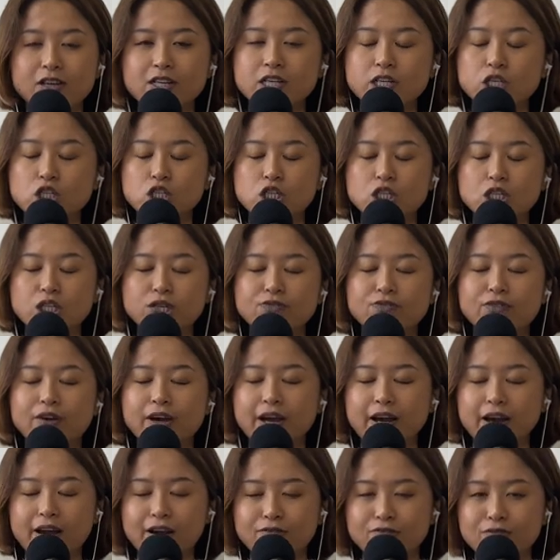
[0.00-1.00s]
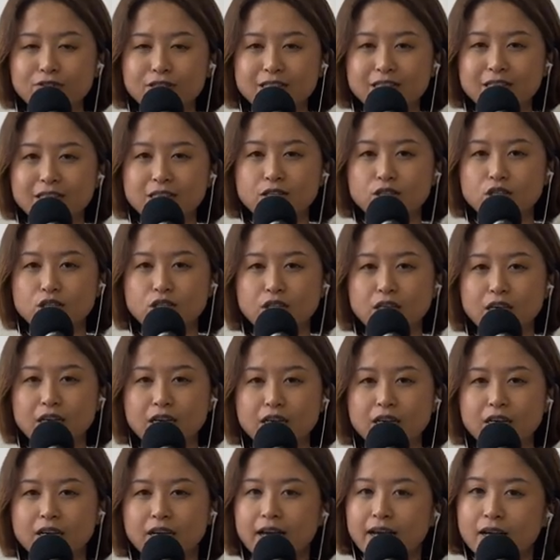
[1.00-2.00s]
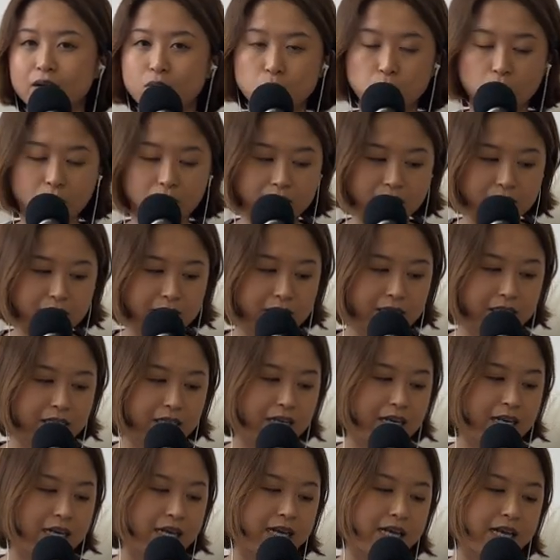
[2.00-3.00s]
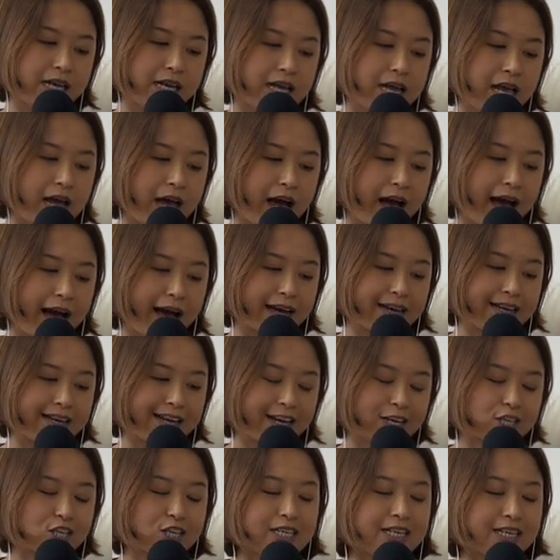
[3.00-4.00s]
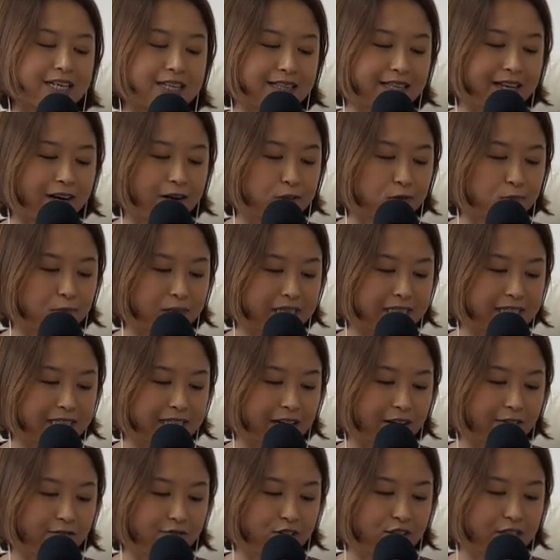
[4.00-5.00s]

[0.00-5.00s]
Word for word: achieve every single thing at once. I actually allowed myself to